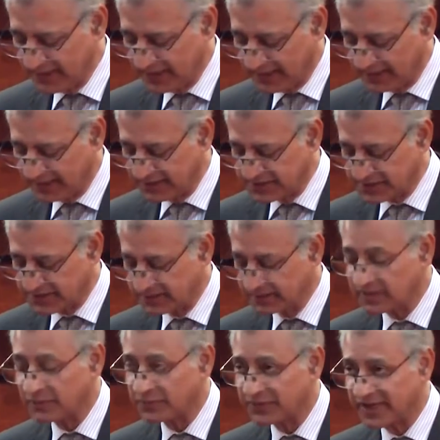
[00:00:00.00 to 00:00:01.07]
It instead
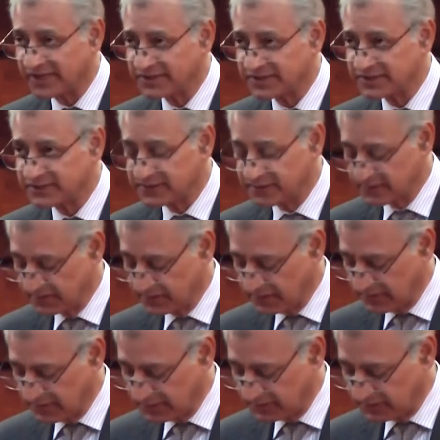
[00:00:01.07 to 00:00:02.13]
comprises
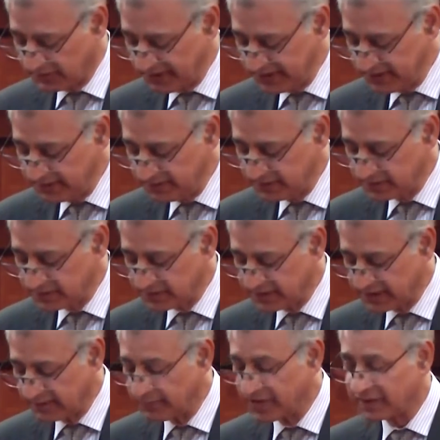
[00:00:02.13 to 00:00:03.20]
3
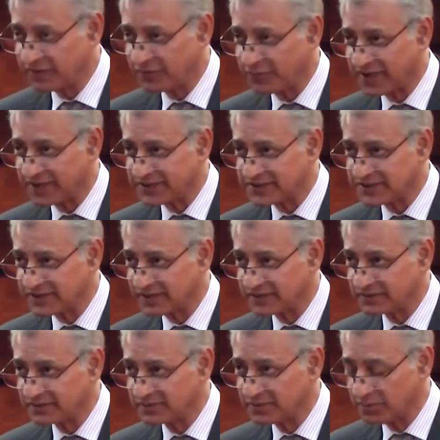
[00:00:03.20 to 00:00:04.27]
State Bank of
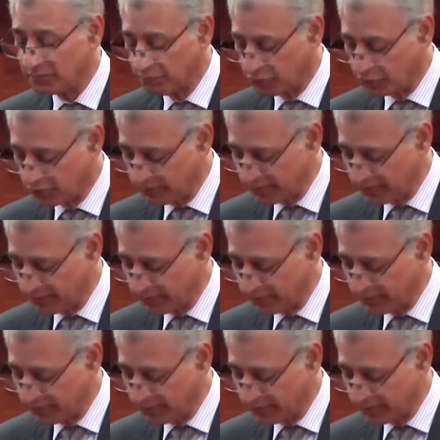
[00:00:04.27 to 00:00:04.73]
Pakistan board